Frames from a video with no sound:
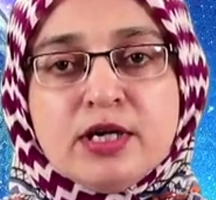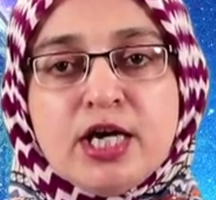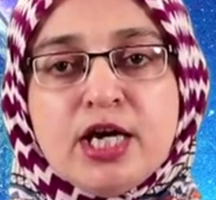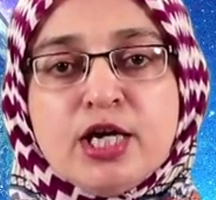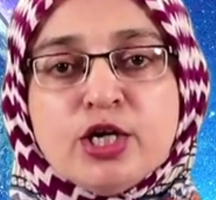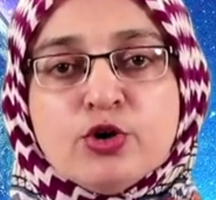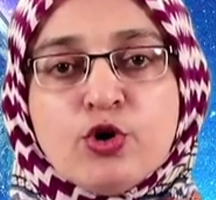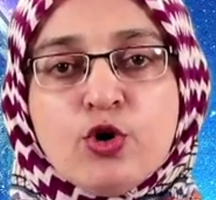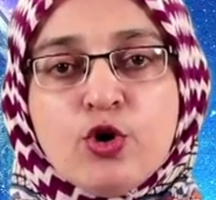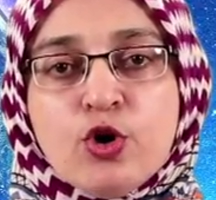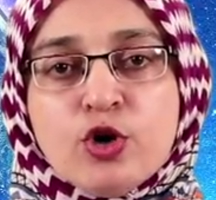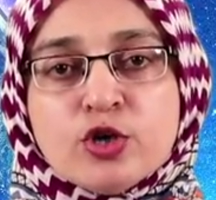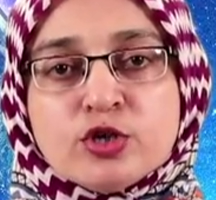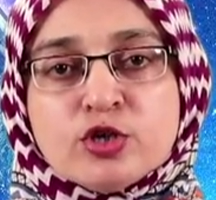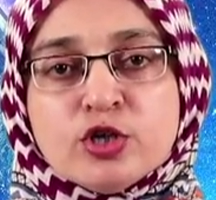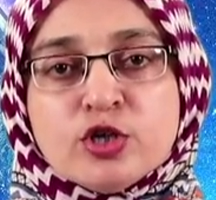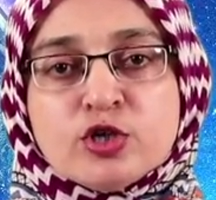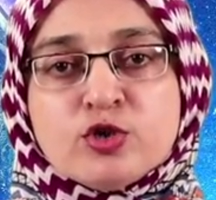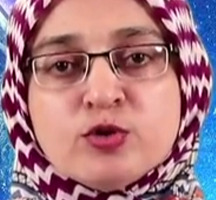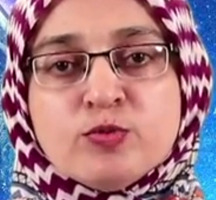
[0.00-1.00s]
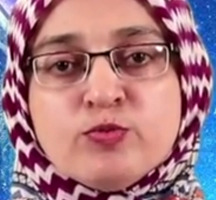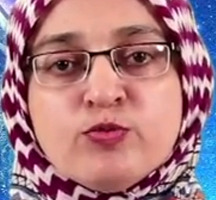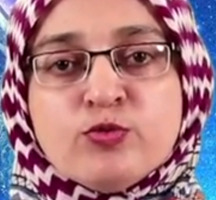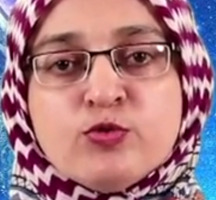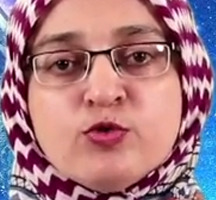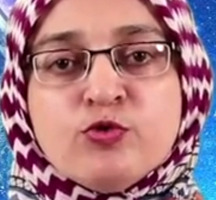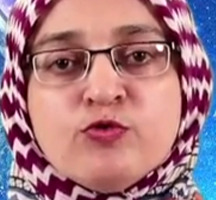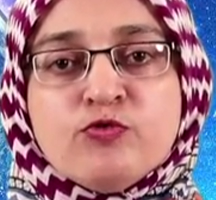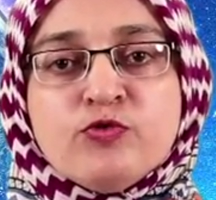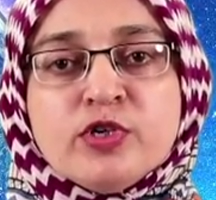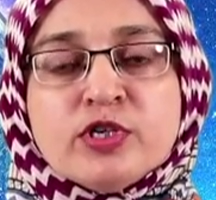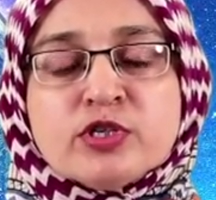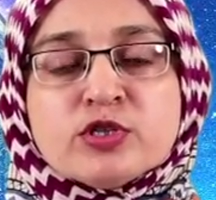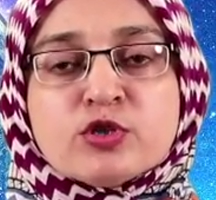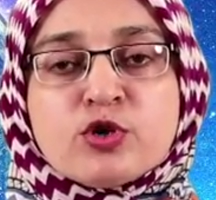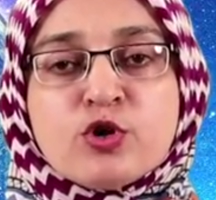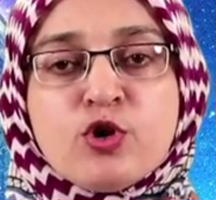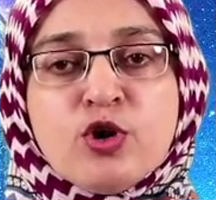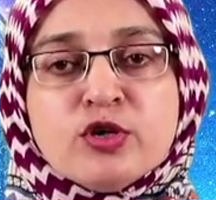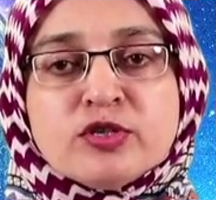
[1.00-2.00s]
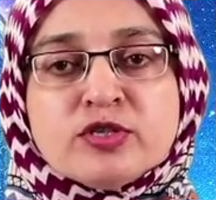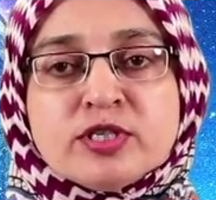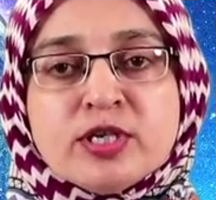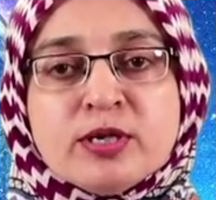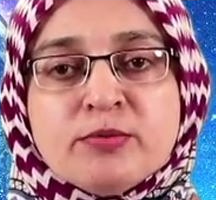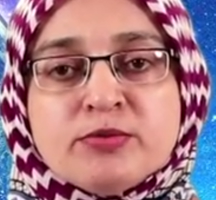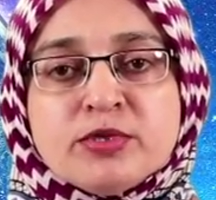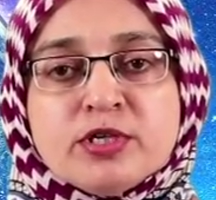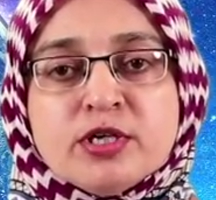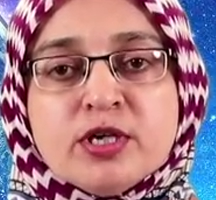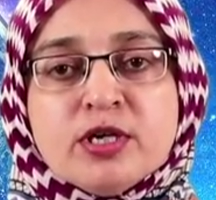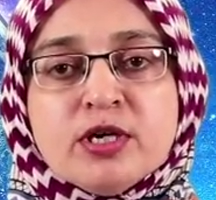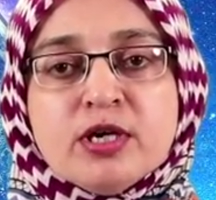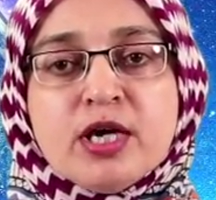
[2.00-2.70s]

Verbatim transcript: In order to prove this concept,